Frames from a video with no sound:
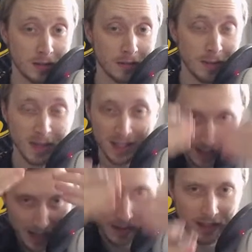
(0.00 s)
Right? Because
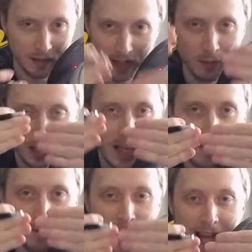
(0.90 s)
now they would lay
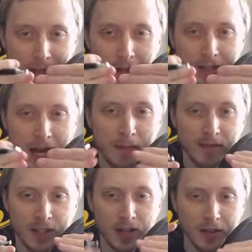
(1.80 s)
flat on top of
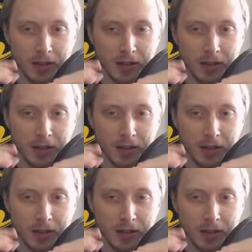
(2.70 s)
each other.